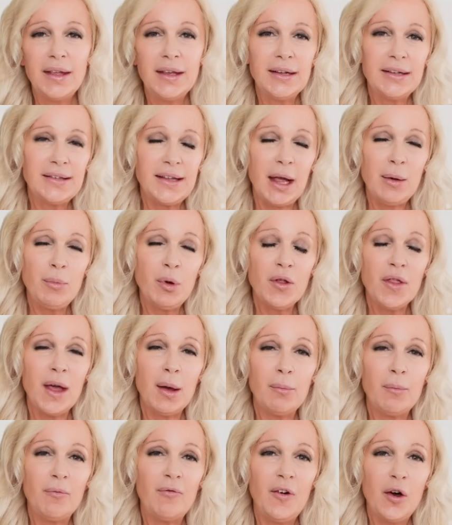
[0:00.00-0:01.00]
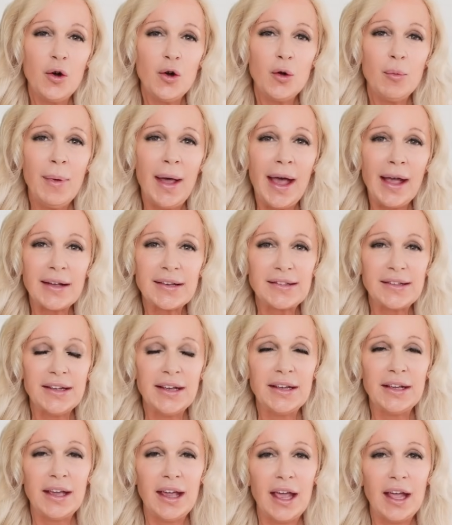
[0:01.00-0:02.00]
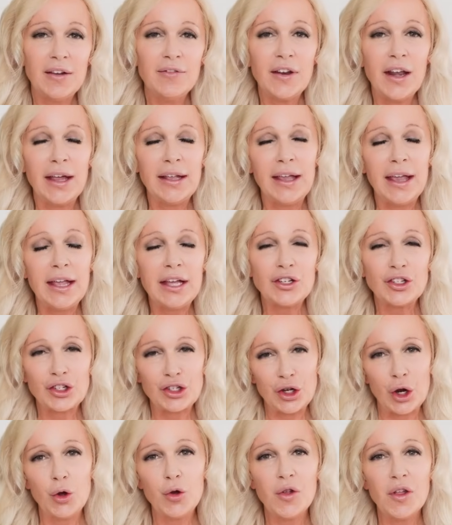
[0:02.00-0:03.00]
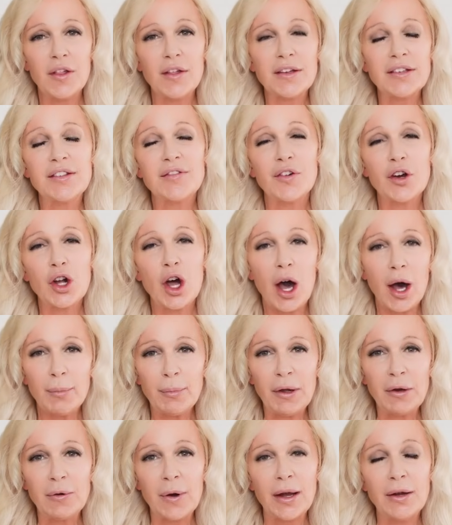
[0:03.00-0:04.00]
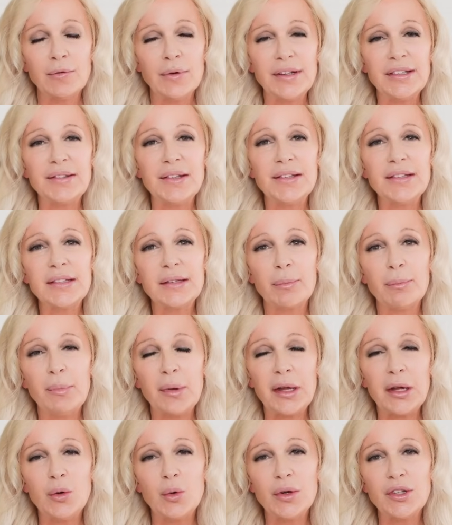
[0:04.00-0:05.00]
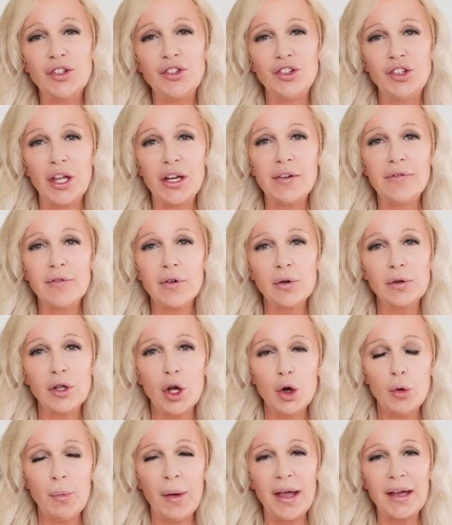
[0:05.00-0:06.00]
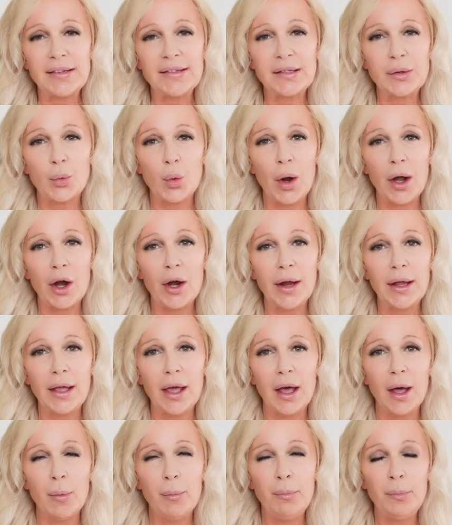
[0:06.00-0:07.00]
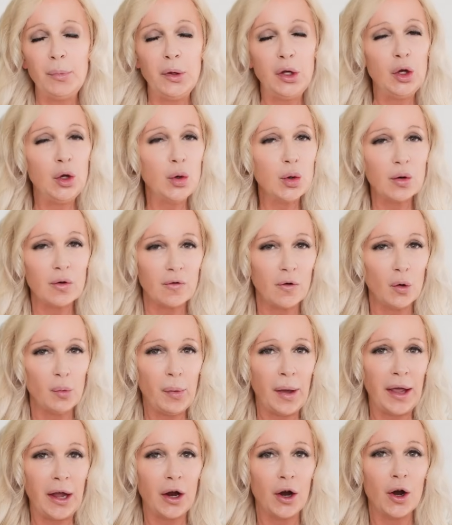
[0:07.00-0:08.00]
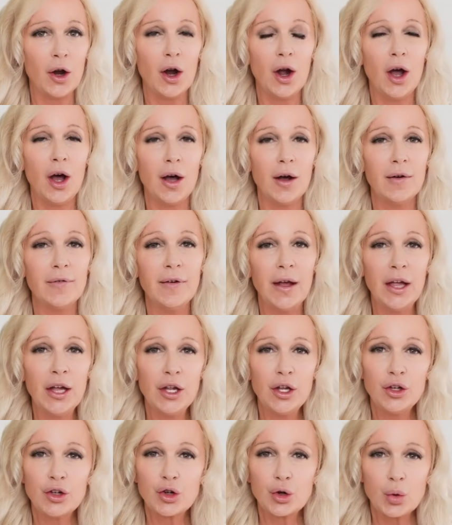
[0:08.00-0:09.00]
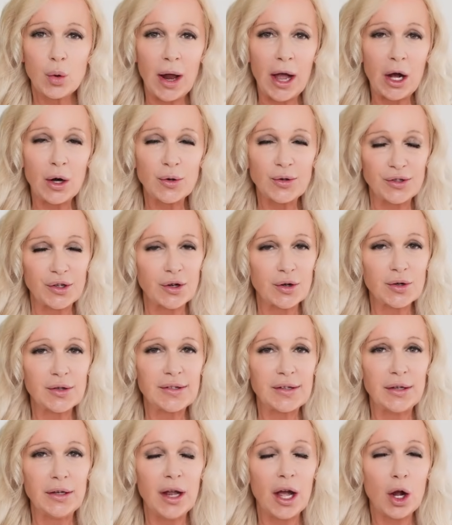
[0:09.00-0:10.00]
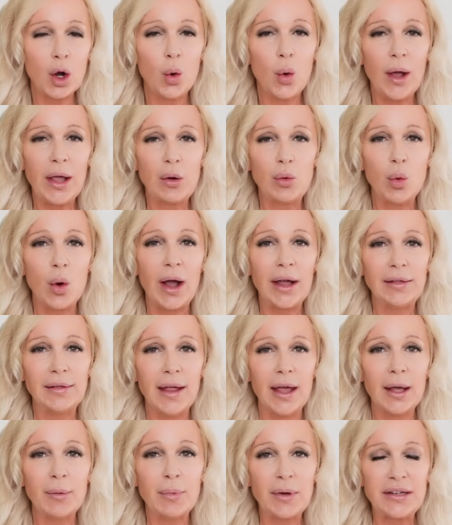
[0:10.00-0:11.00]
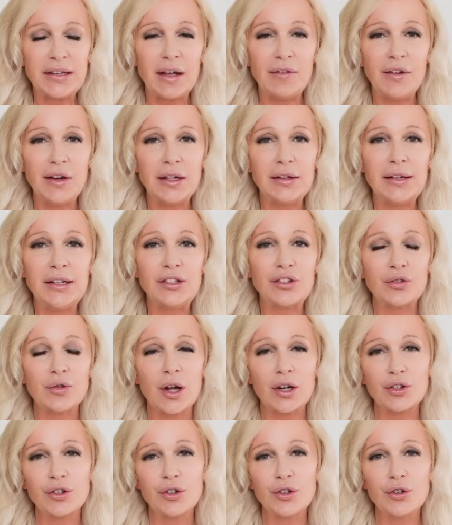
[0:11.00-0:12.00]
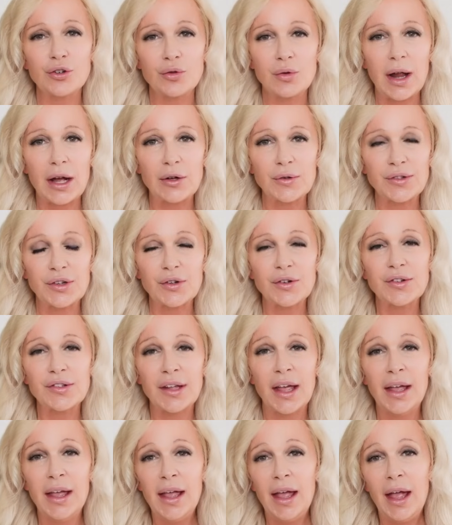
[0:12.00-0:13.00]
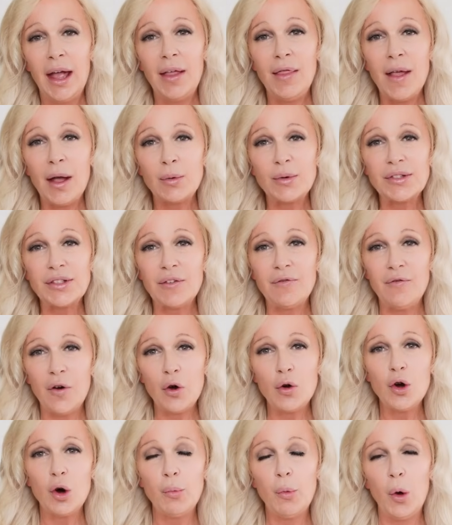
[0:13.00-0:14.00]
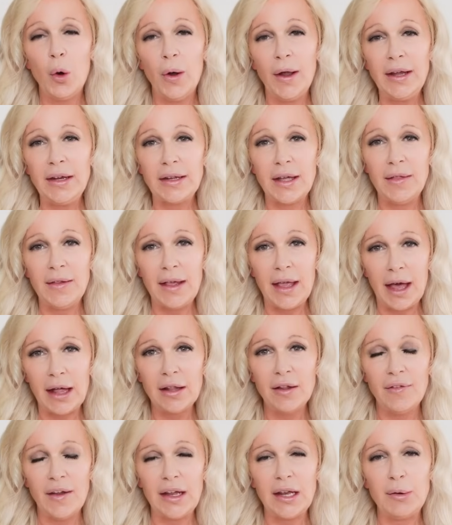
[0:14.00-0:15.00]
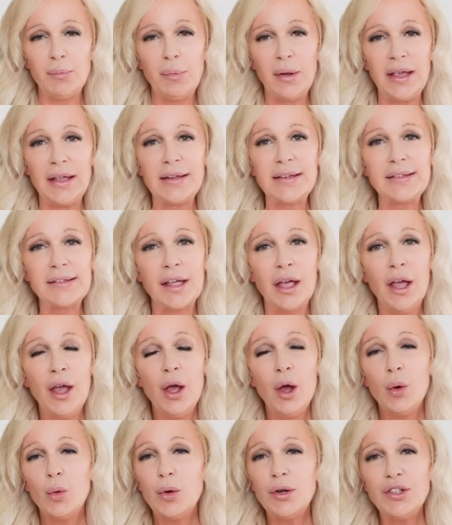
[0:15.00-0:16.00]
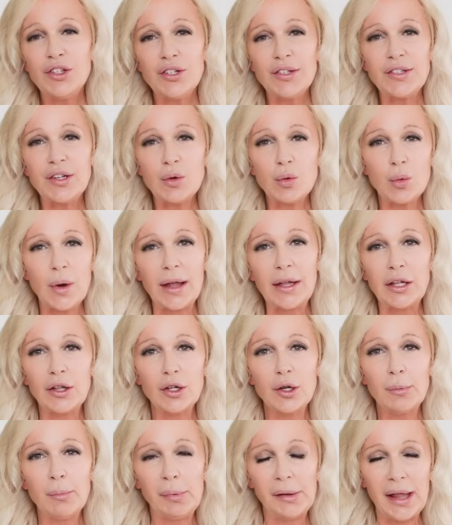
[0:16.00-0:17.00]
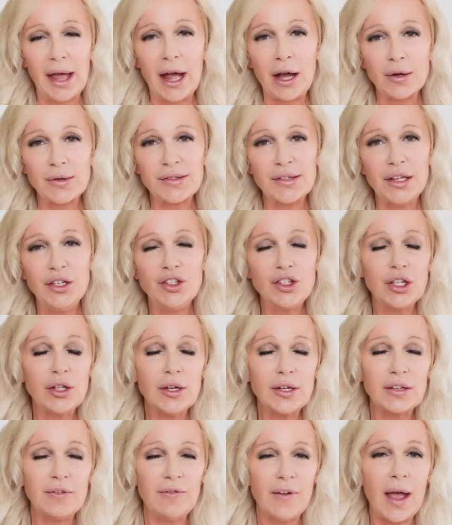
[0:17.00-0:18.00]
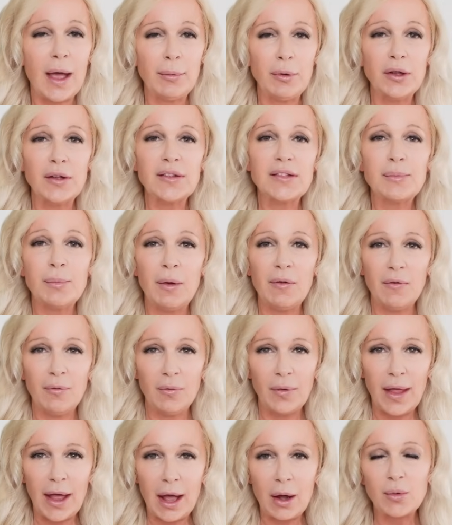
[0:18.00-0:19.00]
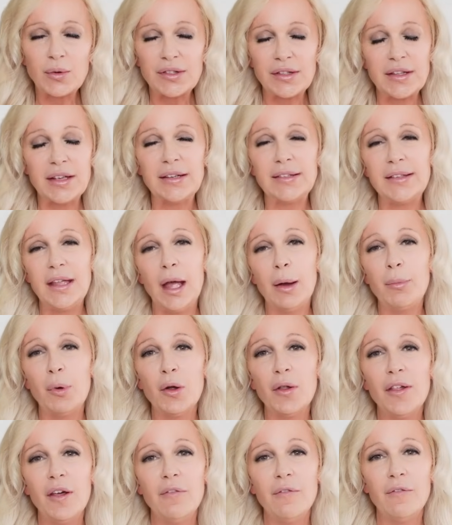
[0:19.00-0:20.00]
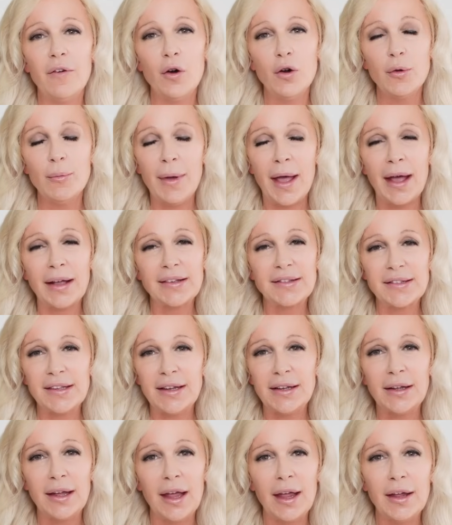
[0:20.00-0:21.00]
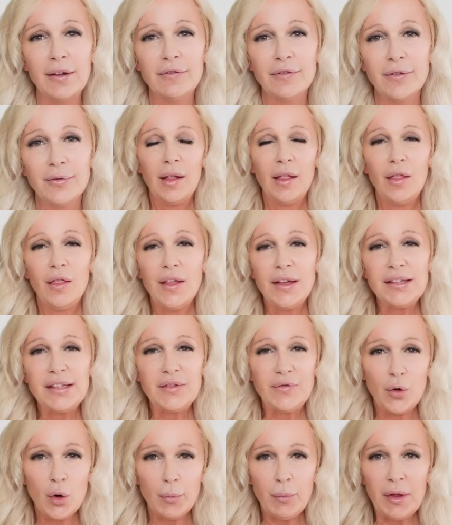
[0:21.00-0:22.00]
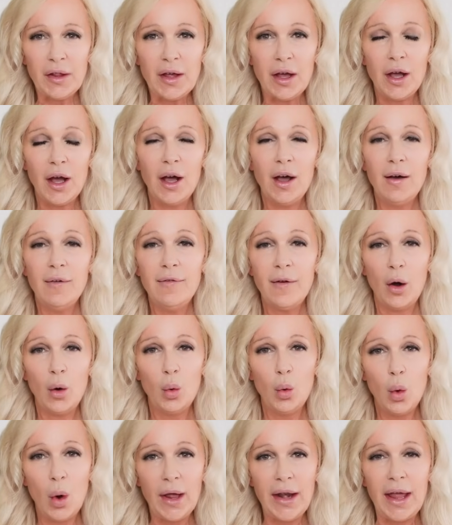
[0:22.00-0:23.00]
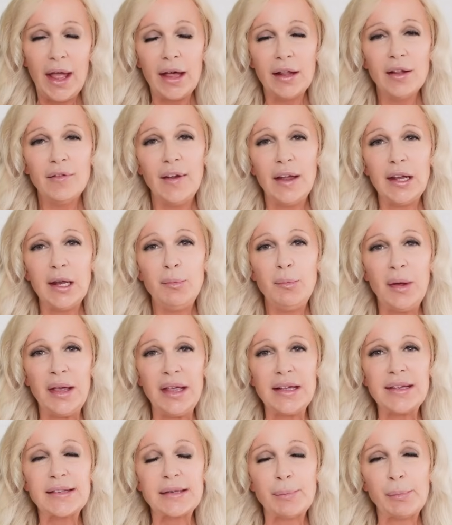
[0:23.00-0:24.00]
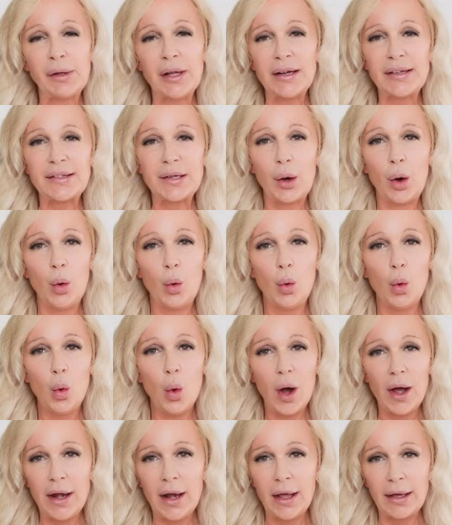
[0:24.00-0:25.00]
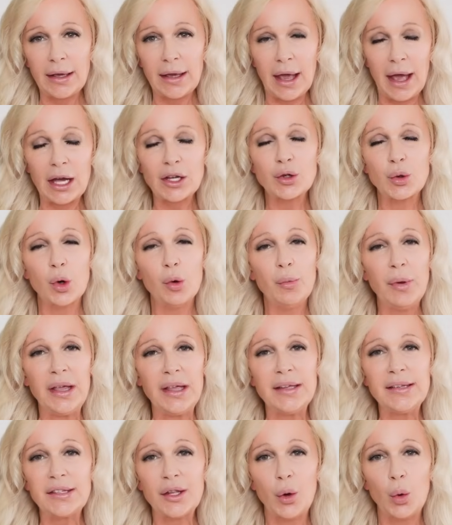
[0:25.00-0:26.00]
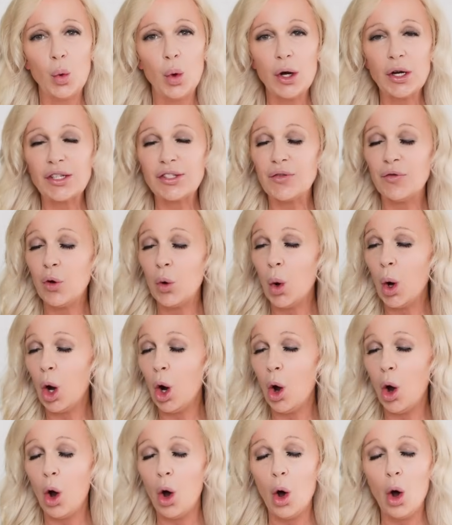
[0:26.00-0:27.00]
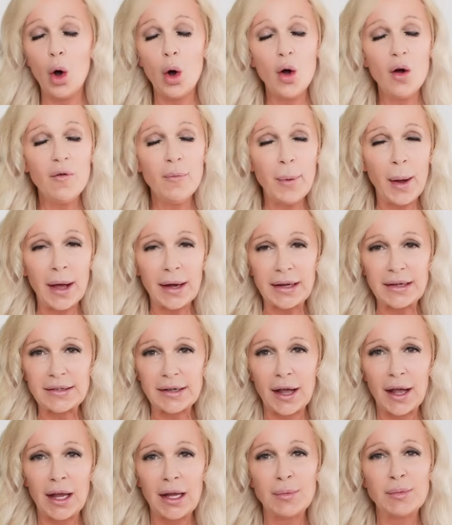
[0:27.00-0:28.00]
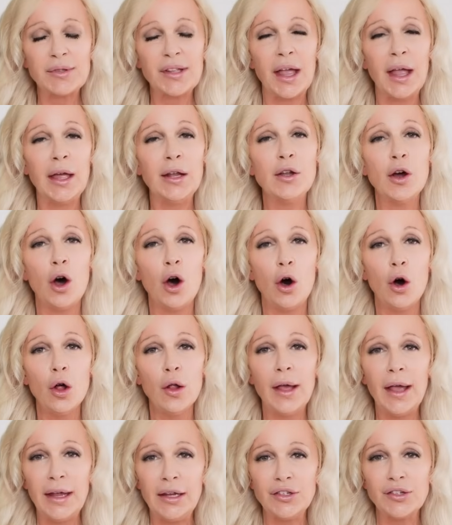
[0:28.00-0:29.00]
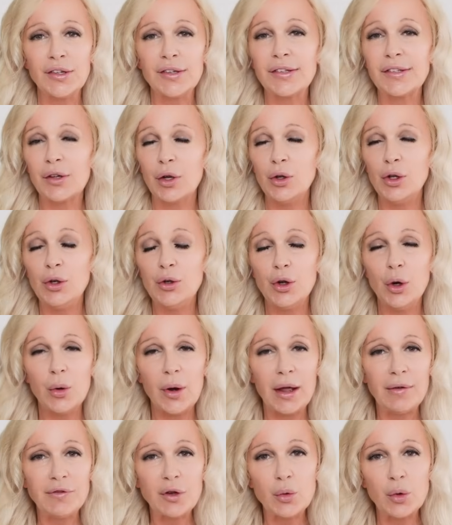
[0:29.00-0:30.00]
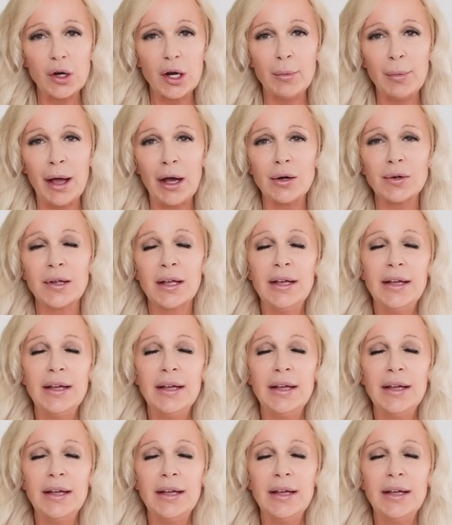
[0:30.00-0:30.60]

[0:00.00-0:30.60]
example that Vogue magazine gave, and I can't show you this for copyright reasons, but it was Jennifer Lopez wearing a beautiful pair of trousers, not quite wide leg, but definitely structured trousers. And that was the focal point and the elevated piece with just a regular blouse. And she looked fabulous, but that was the example that Vogue magazine gave. This formula of one elevated piece plus one casual piece works for all body types and all ages. So you don't have to worry about,